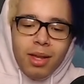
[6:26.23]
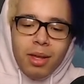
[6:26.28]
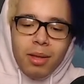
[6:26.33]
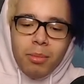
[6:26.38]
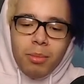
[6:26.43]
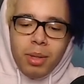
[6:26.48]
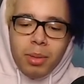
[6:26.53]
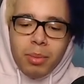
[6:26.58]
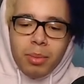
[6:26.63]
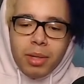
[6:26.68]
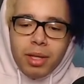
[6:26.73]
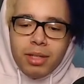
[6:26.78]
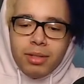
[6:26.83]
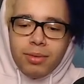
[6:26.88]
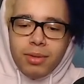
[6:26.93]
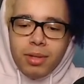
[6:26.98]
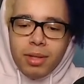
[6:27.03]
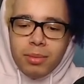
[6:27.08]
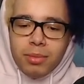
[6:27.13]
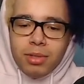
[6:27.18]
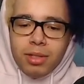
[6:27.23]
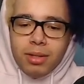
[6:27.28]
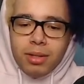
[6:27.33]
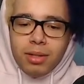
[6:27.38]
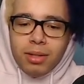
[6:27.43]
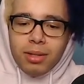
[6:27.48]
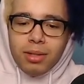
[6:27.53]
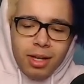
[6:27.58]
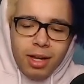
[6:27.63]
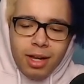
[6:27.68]
be a place for them
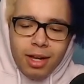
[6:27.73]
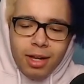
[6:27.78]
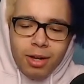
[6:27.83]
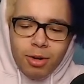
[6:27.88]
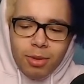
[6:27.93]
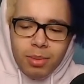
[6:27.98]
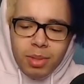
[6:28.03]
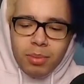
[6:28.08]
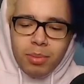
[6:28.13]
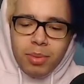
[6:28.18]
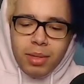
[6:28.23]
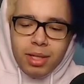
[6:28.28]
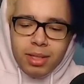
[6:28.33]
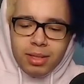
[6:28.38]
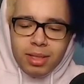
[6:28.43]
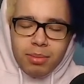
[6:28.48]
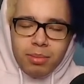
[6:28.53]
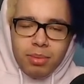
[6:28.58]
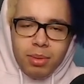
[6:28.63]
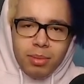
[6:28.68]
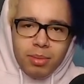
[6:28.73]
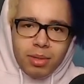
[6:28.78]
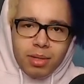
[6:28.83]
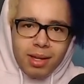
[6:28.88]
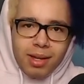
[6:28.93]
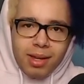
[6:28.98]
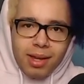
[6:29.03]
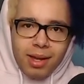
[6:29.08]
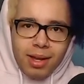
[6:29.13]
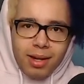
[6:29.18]
to, or be a place that people
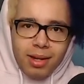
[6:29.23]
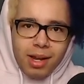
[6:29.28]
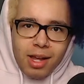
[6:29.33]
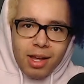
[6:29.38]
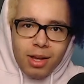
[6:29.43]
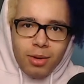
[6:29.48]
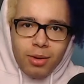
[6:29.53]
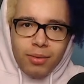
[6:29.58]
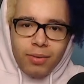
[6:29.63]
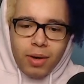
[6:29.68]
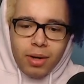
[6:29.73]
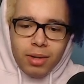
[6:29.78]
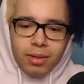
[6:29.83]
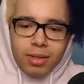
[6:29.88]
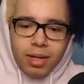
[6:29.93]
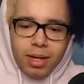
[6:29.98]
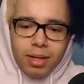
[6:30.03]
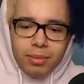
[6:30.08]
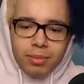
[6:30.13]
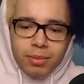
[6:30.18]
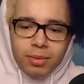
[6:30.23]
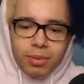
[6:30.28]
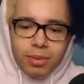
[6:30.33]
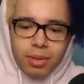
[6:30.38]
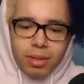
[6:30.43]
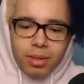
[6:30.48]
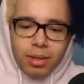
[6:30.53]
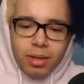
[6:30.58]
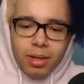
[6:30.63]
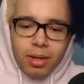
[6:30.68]
can kind of like go of hard times
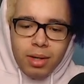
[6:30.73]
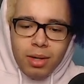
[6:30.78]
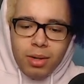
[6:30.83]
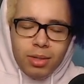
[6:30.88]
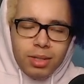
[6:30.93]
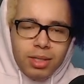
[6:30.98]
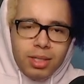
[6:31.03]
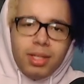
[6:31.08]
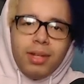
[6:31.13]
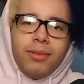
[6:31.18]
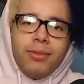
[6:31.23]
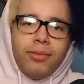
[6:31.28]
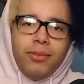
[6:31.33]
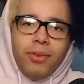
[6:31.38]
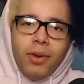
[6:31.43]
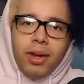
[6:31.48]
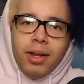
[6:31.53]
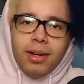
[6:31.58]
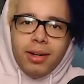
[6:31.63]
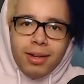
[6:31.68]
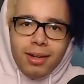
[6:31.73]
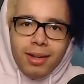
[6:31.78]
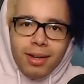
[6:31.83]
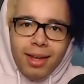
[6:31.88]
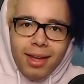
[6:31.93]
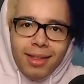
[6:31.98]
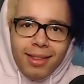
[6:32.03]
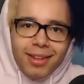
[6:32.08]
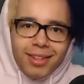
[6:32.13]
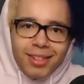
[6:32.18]
or just have fun.
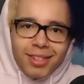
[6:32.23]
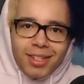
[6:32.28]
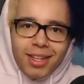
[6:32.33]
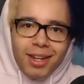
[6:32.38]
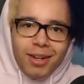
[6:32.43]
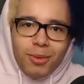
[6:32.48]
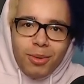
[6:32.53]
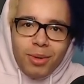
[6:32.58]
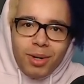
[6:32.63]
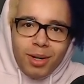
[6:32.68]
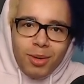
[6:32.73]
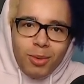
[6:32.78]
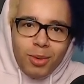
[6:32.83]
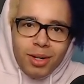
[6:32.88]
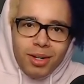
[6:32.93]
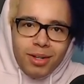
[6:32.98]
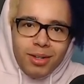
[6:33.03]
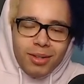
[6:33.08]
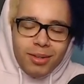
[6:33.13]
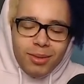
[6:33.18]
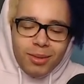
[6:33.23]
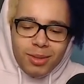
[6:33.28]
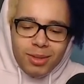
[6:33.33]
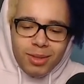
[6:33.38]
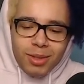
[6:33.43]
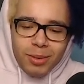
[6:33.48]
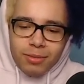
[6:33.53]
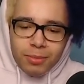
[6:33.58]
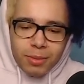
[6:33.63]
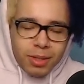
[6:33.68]
And that's kind of what I want to do.
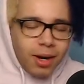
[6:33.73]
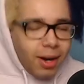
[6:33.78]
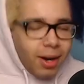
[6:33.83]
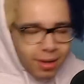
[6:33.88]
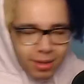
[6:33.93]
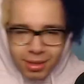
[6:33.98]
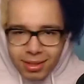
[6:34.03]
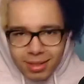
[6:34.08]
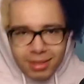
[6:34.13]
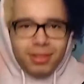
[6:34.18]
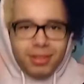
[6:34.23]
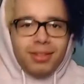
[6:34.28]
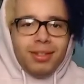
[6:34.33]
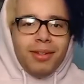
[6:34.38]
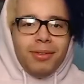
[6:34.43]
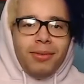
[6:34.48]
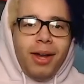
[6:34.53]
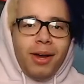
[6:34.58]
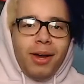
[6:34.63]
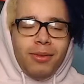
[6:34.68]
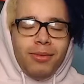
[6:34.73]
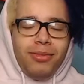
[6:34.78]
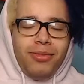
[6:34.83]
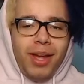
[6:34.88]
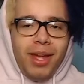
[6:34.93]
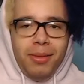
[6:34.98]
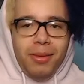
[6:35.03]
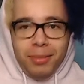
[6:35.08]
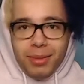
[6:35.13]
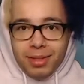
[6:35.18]
So regardless of how
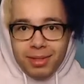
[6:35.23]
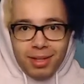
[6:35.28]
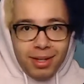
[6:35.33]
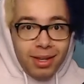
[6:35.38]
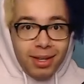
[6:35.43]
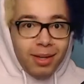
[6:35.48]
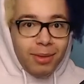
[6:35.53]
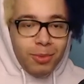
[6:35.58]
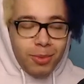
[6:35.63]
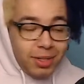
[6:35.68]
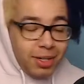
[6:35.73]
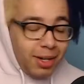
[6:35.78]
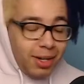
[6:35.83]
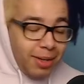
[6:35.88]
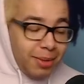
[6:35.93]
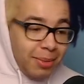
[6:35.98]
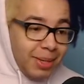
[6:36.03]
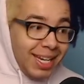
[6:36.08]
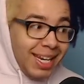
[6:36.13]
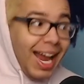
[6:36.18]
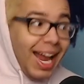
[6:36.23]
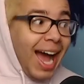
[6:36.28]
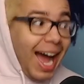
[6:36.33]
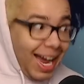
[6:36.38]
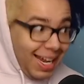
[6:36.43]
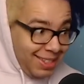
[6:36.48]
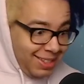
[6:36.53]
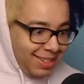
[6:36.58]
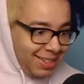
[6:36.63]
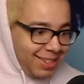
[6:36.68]
famous I am, which I am
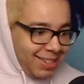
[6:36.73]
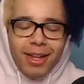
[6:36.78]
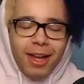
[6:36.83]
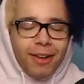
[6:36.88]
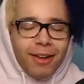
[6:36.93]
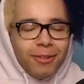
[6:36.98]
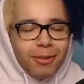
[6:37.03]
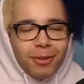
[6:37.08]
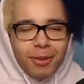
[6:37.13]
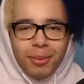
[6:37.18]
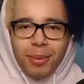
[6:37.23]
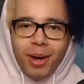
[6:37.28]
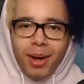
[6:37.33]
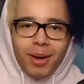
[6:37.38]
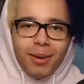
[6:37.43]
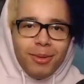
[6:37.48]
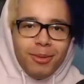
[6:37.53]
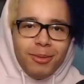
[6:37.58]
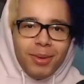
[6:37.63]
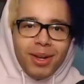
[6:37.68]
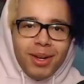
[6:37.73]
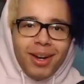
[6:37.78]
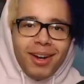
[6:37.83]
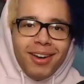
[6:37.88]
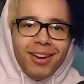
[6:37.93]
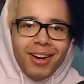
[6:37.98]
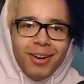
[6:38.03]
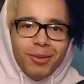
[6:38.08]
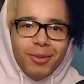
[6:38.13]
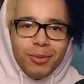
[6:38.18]
not, from the bottom of my
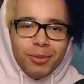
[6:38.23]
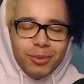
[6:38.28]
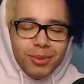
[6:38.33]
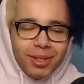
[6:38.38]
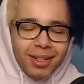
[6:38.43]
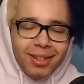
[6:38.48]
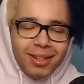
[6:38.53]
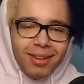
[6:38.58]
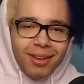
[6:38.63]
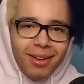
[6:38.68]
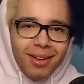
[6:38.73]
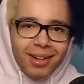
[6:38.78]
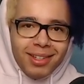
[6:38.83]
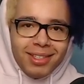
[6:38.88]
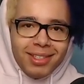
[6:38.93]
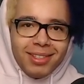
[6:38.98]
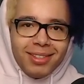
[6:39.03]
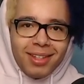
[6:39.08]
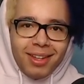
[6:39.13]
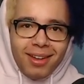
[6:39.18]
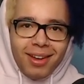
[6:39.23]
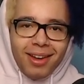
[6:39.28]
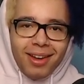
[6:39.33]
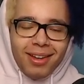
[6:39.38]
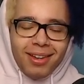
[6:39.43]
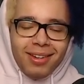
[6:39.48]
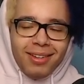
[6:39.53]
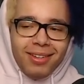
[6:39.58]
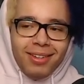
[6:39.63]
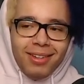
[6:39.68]
heart, I really, honest to God,